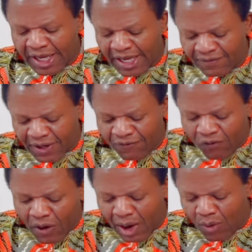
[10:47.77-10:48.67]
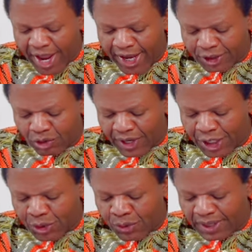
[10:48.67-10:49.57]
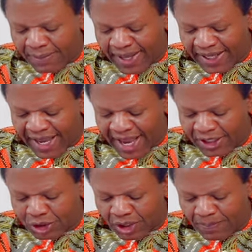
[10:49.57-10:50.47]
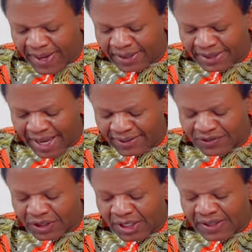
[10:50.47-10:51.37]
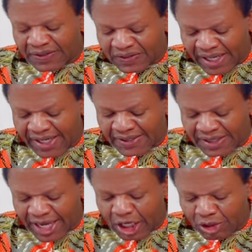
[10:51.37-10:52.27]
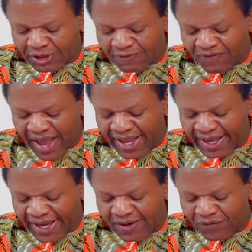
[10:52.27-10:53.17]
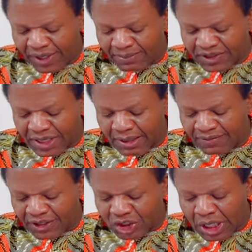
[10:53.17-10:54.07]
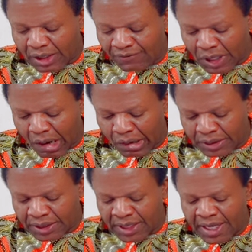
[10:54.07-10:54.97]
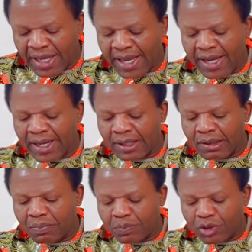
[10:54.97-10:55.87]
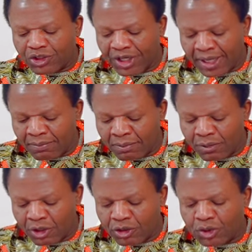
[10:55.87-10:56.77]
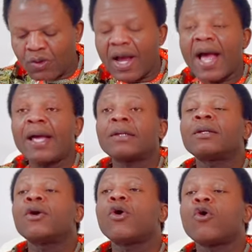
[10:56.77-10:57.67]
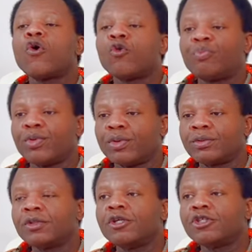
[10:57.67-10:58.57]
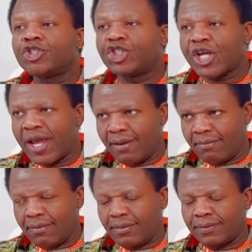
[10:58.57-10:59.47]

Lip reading: if they fall away, to renew them again to repentance, since they crucify again for themselves the Son of God, and put him to an open shame.